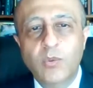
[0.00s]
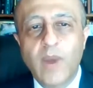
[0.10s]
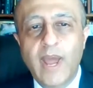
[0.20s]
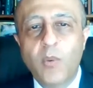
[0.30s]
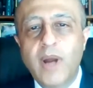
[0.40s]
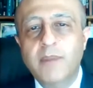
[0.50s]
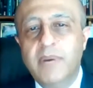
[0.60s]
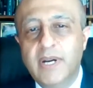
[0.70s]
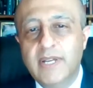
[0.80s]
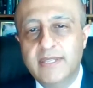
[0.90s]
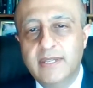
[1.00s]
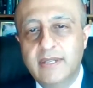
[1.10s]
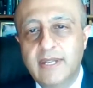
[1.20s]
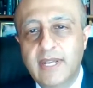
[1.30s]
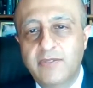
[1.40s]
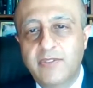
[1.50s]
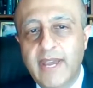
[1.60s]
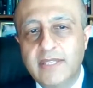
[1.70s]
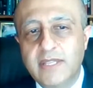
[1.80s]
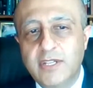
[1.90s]
where one person
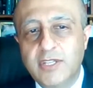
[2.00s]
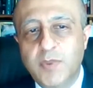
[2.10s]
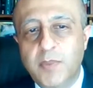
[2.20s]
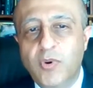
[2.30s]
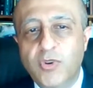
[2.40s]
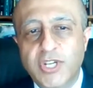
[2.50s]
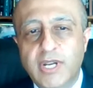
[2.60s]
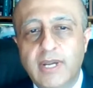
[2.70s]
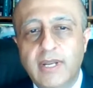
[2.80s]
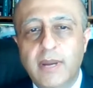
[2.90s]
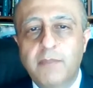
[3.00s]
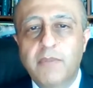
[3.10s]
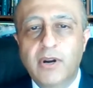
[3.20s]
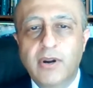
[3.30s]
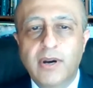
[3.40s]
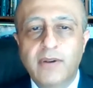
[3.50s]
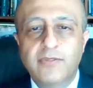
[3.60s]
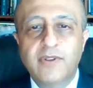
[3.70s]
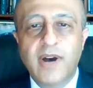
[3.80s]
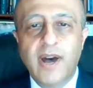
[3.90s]
infects a disproportionate number
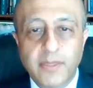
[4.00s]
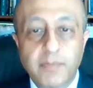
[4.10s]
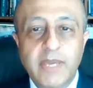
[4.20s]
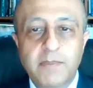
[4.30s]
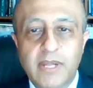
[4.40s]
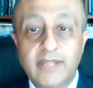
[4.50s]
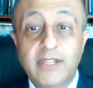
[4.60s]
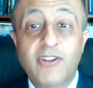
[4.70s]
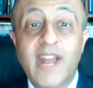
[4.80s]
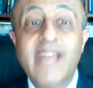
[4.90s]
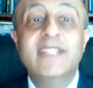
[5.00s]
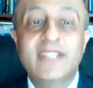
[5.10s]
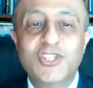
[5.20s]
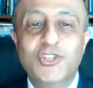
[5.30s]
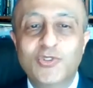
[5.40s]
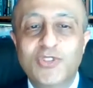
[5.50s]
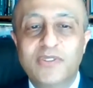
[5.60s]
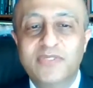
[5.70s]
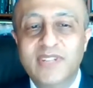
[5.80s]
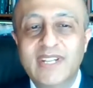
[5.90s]
of other people, and the related issues
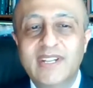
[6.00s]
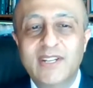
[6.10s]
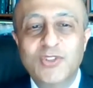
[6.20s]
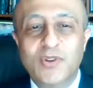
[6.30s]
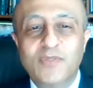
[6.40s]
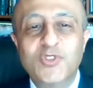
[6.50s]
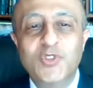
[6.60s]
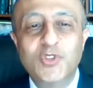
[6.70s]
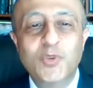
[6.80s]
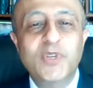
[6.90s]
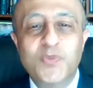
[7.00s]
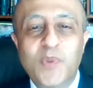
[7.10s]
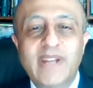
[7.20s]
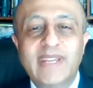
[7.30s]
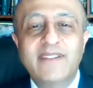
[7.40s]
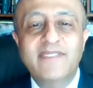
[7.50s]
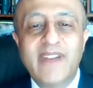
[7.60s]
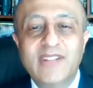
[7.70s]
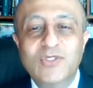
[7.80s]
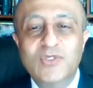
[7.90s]
of sort of super spreading
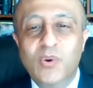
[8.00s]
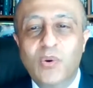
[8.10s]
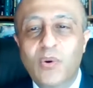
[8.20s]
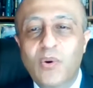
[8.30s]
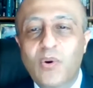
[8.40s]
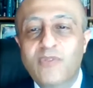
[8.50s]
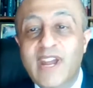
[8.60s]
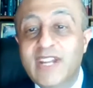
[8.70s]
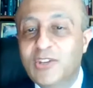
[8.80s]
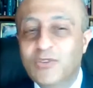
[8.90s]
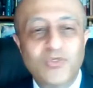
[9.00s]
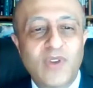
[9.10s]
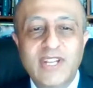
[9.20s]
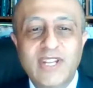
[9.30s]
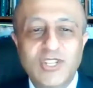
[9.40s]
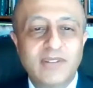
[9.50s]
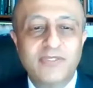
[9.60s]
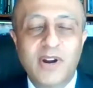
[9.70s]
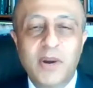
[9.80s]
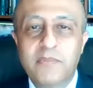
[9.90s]
events or, or venues ranging
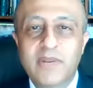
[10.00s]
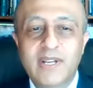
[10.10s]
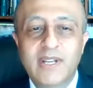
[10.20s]
from